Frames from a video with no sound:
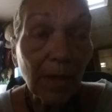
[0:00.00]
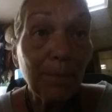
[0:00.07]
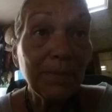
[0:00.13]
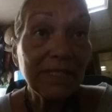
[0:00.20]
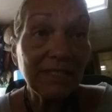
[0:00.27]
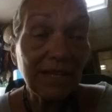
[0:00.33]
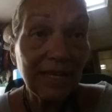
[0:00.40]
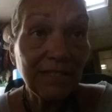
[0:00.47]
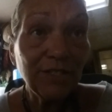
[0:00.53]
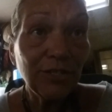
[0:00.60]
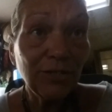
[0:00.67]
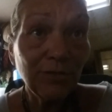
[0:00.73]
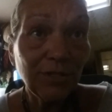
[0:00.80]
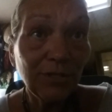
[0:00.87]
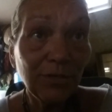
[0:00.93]
besides
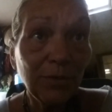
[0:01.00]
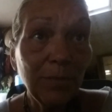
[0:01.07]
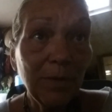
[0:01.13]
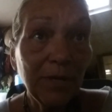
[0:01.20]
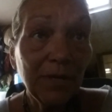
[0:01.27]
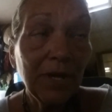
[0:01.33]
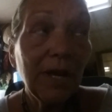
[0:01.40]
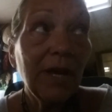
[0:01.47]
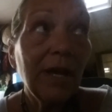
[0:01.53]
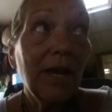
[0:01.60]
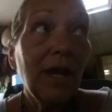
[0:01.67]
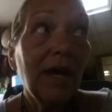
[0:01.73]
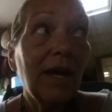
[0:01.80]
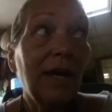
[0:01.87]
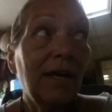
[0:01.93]
YouTube
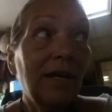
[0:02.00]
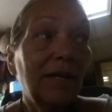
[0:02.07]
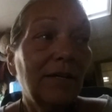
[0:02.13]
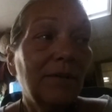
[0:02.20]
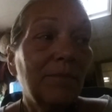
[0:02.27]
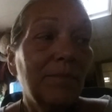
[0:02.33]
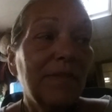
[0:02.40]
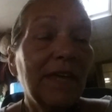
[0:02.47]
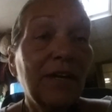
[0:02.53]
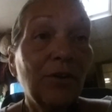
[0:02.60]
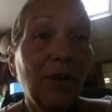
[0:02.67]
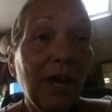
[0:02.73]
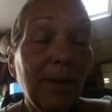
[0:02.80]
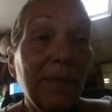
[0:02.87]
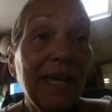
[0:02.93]
um, that
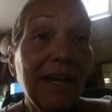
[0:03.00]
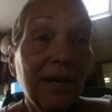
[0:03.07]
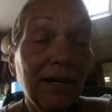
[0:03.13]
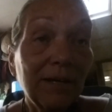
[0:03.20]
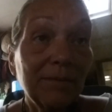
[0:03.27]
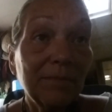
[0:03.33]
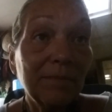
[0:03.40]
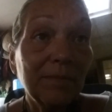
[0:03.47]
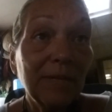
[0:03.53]
are coming up.